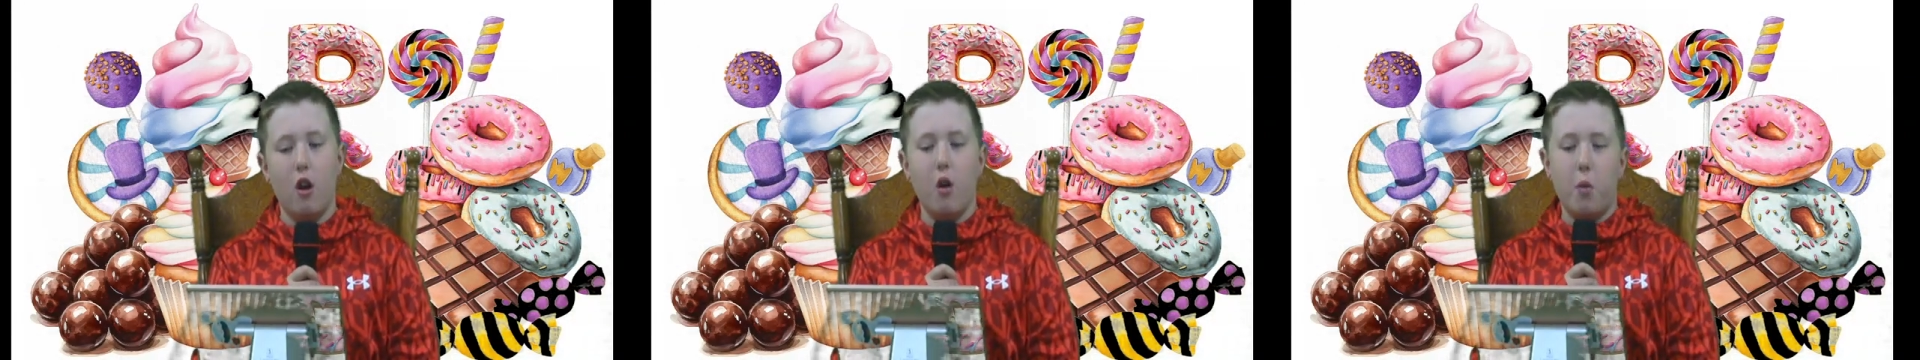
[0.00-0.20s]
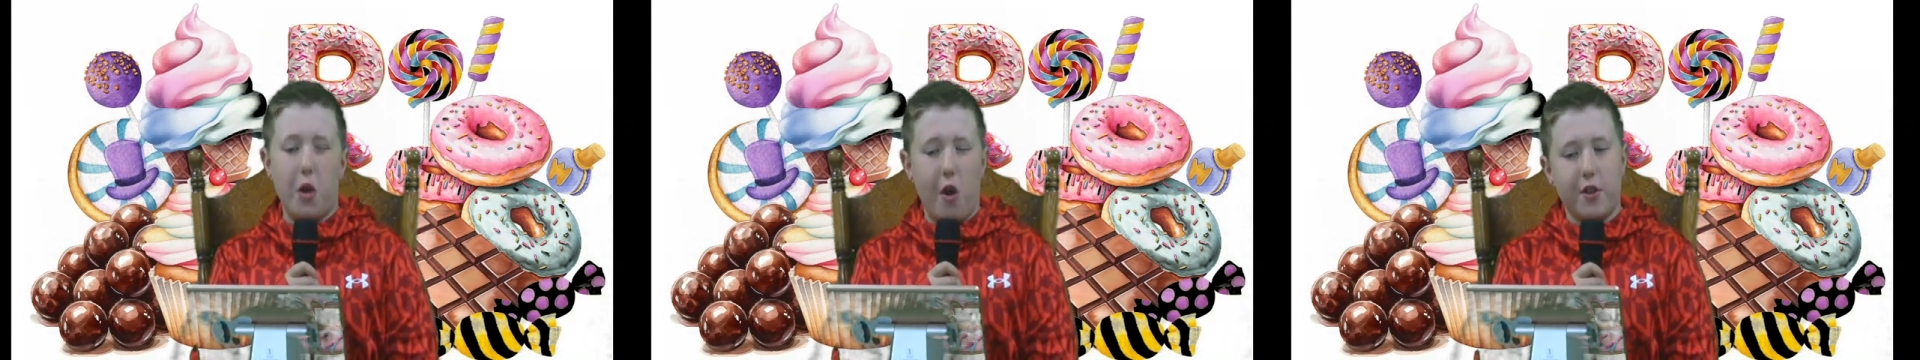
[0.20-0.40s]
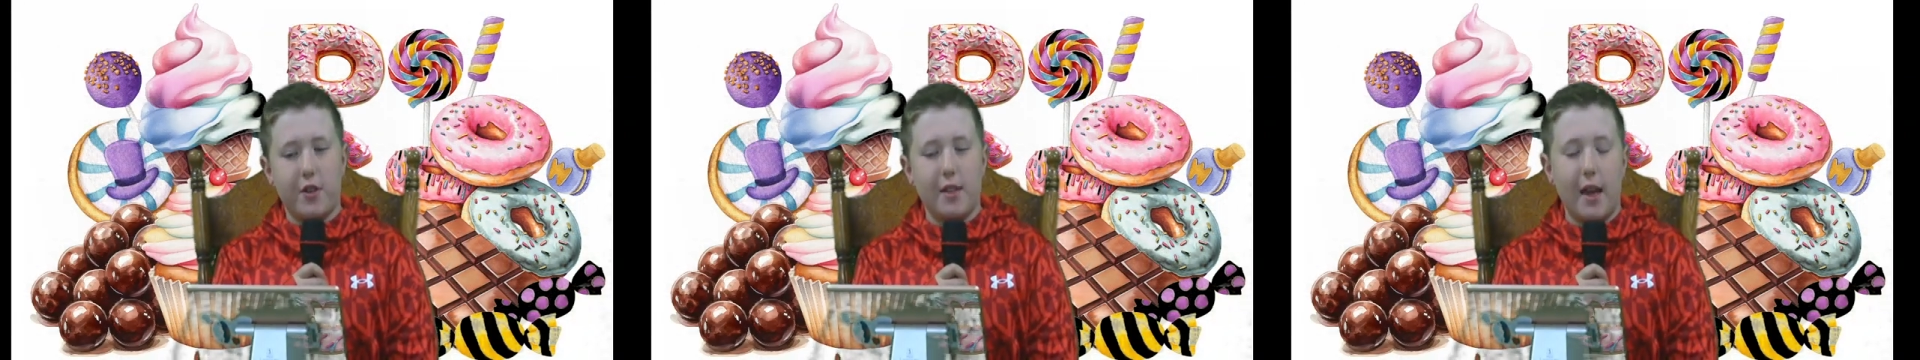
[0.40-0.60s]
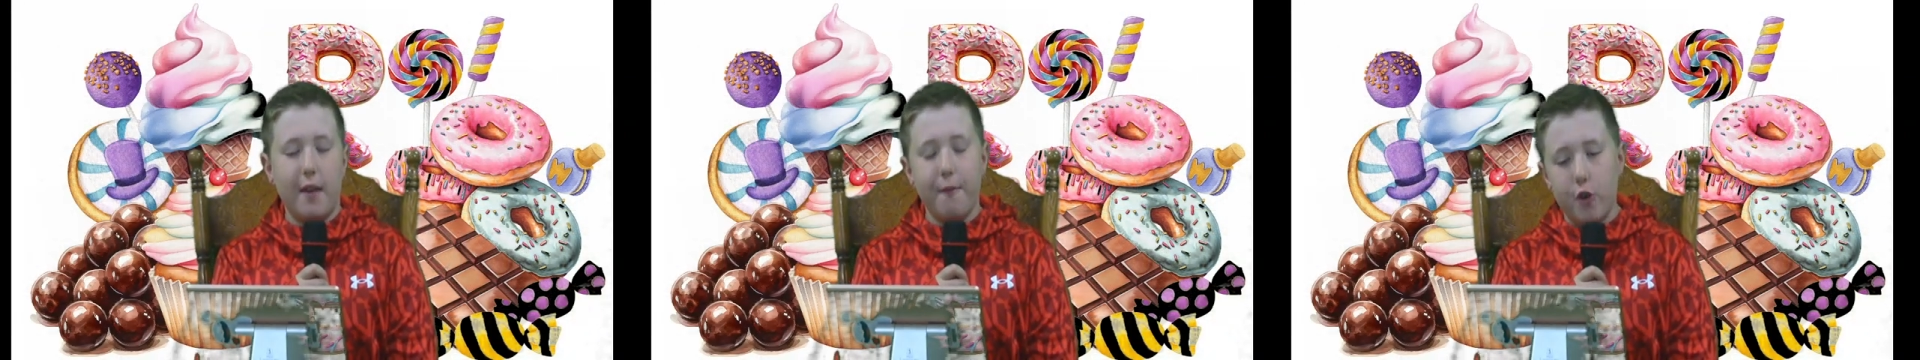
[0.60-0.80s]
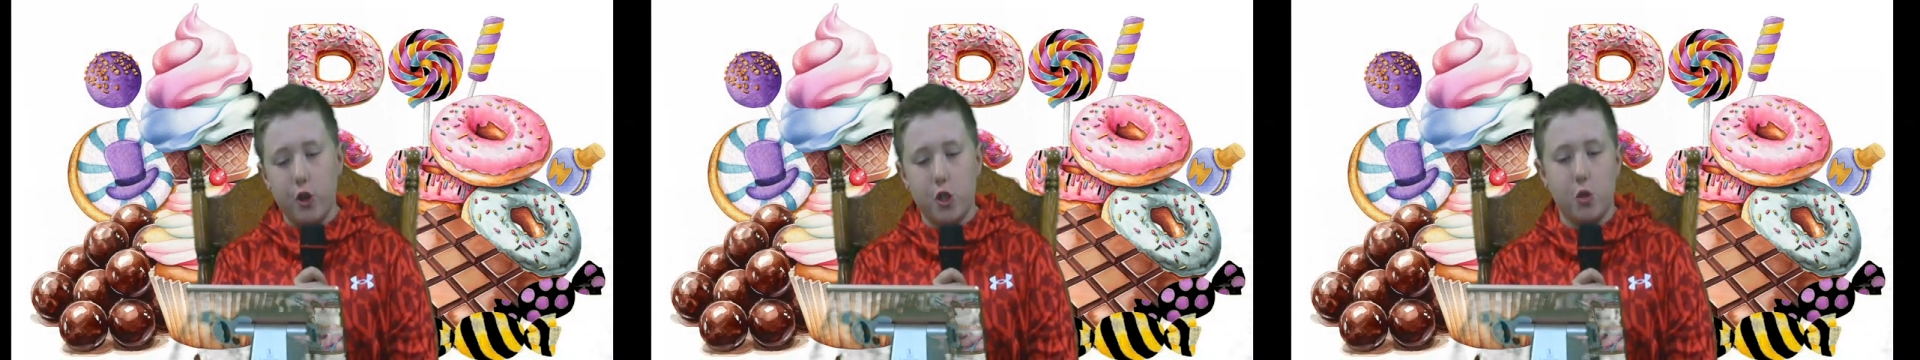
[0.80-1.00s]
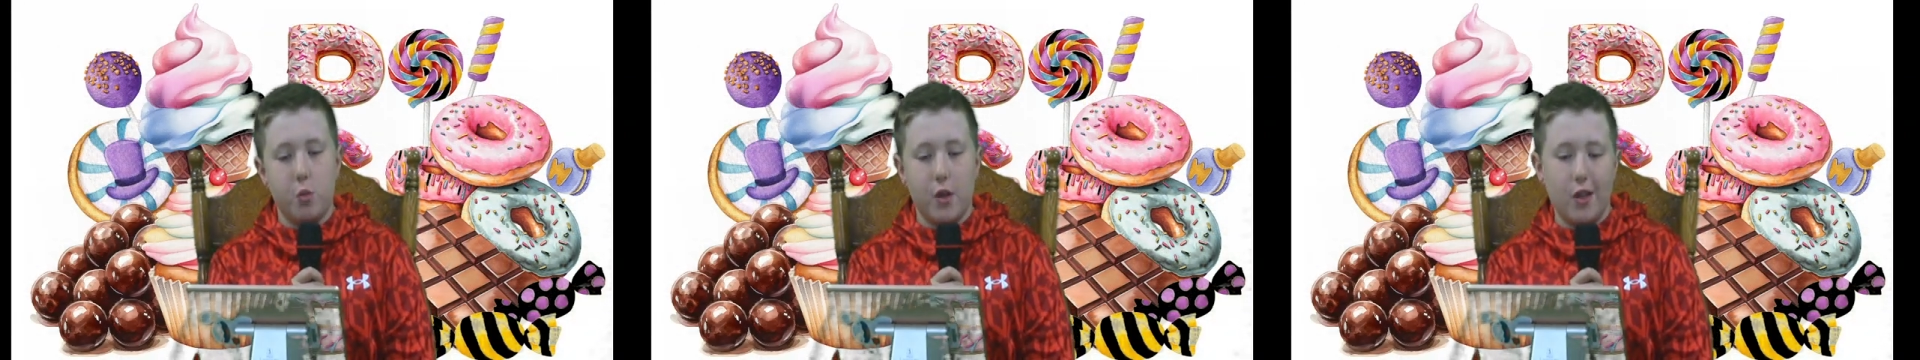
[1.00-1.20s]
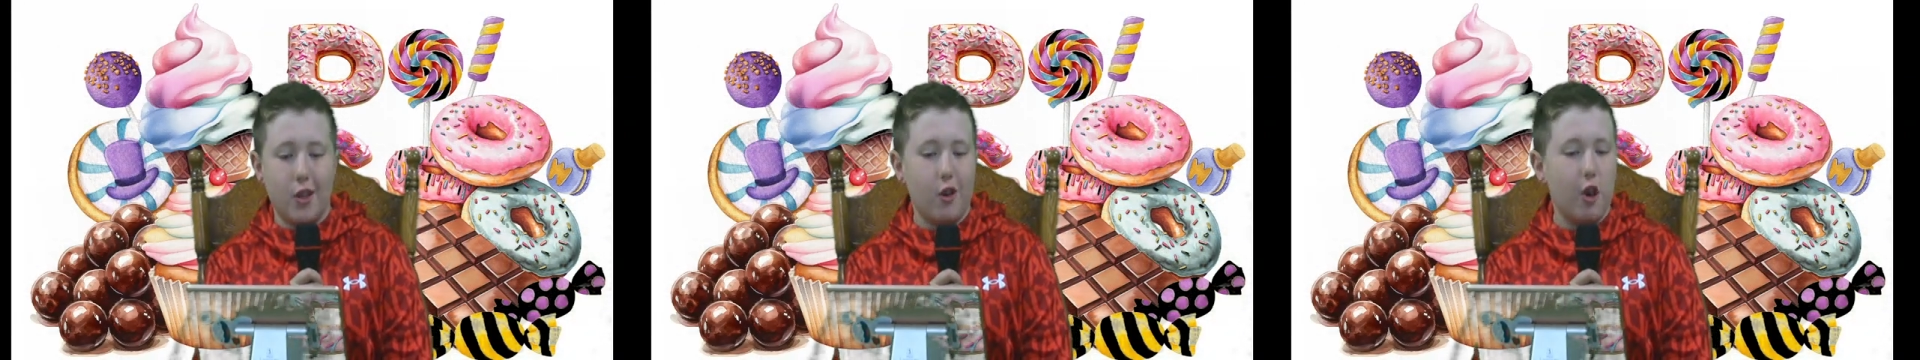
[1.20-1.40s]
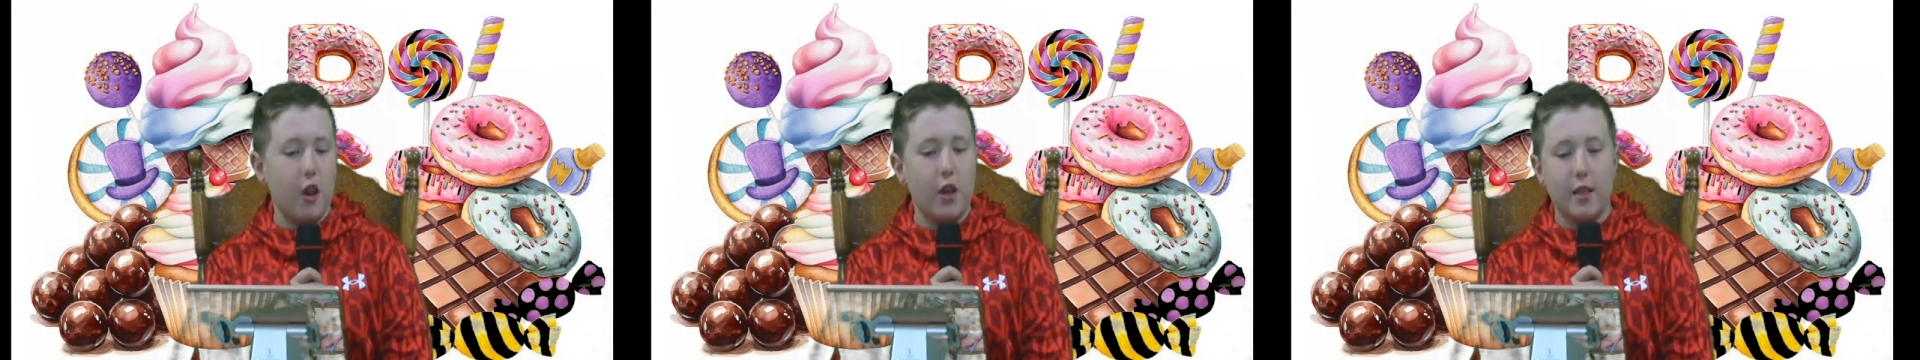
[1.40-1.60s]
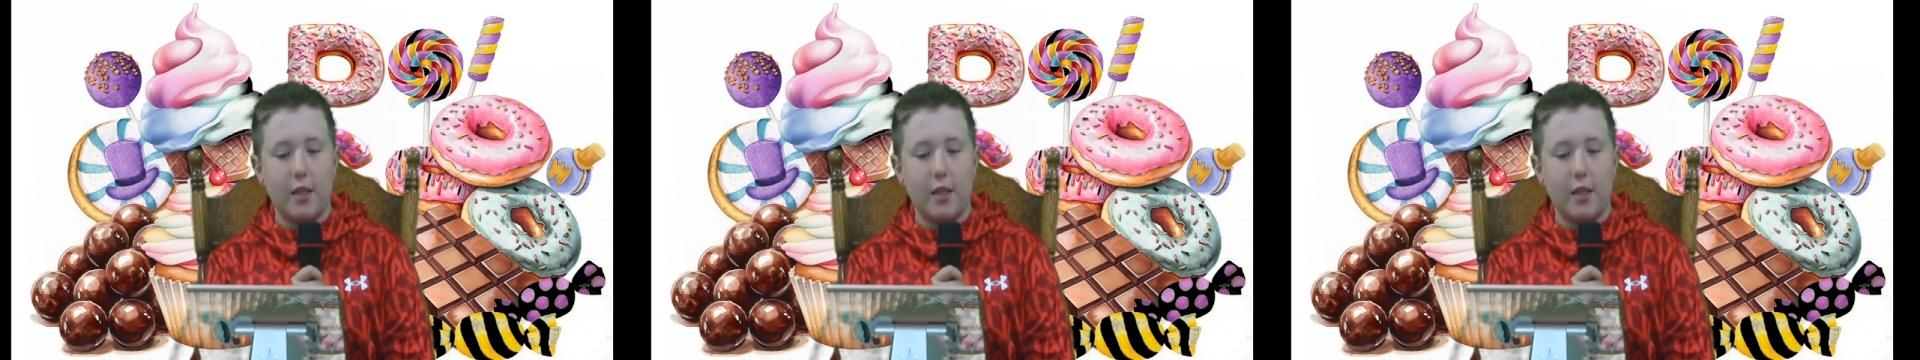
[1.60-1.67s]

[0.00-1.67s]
We are excited for a sweet year.